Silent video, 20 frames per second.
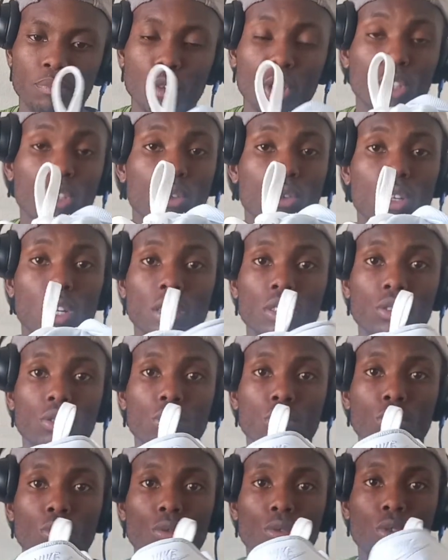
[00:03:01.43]
Make sure that
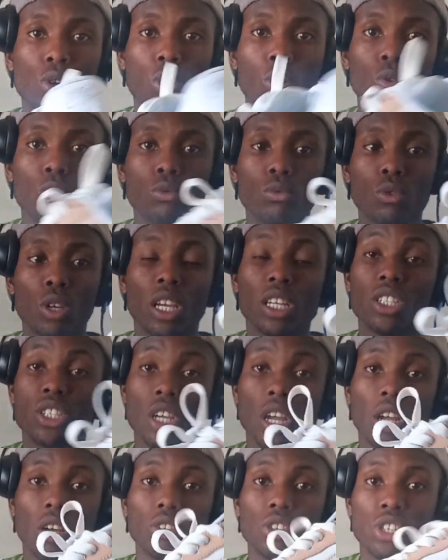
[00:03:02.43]
you go. You can
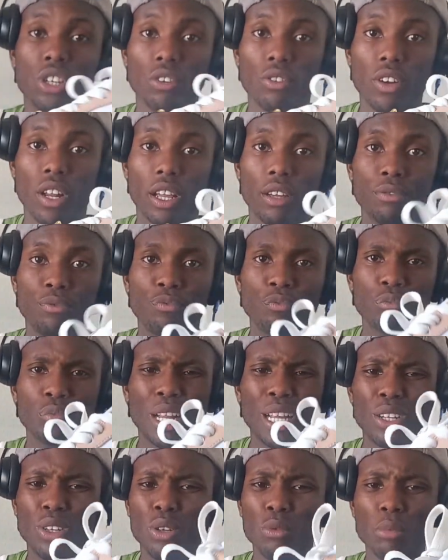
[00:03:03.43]
check out Chef Life,
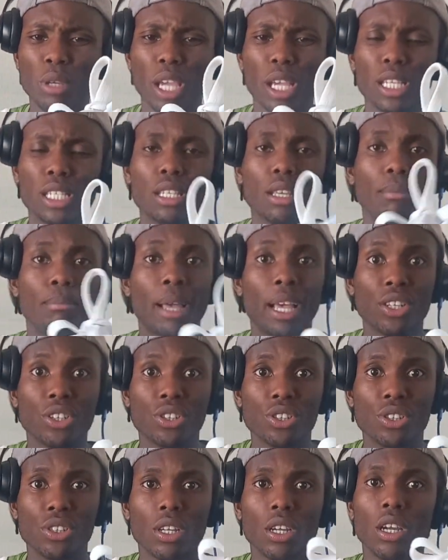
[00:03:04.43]
Lumkes,
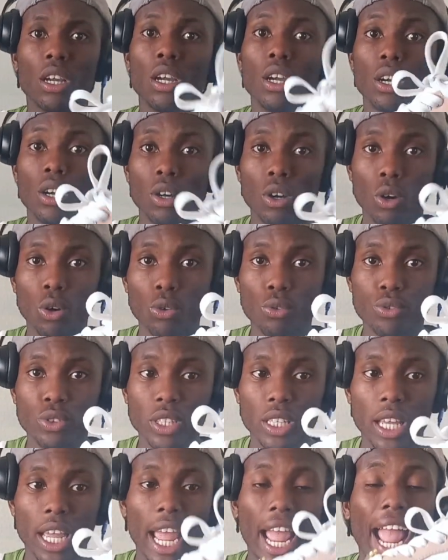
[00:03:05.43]
Beige. Go for
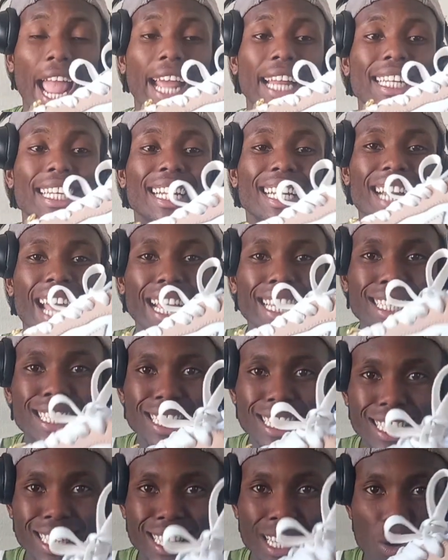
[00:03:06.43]
the and
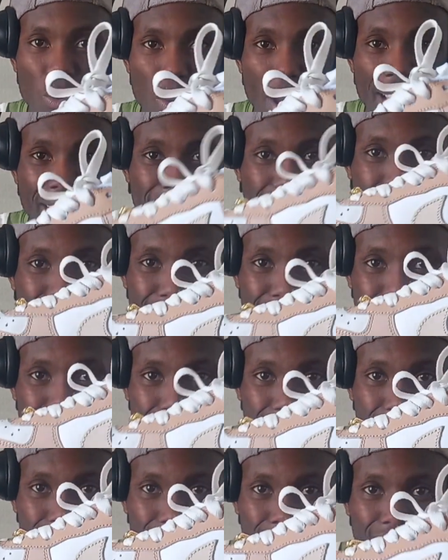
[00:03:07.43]
write it the way it
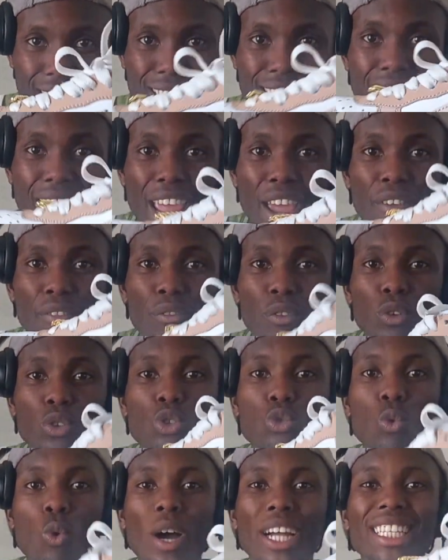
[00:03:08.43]
is. It's the Air
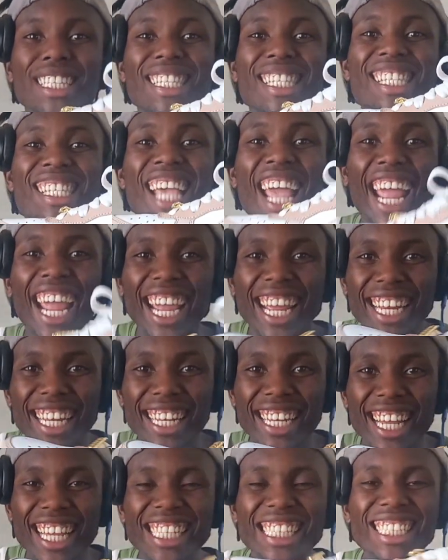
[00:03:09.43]
Force
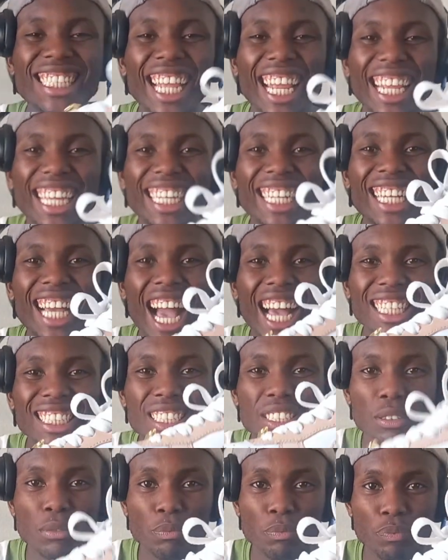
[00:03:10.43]
110 Chain
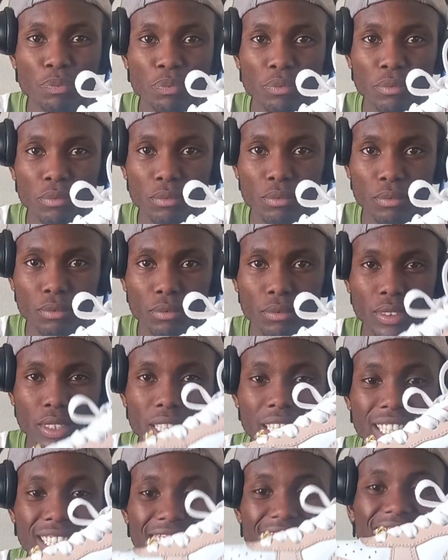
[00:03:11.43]
Custom.
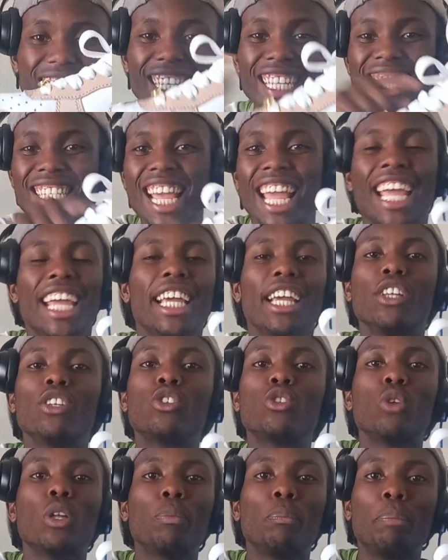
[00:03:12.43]
This is a 10.
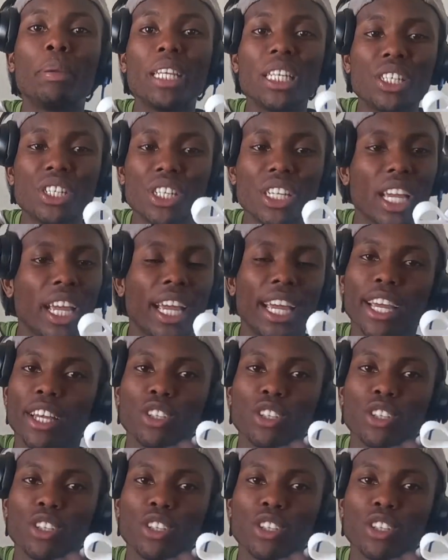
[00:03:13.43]
It's not peach.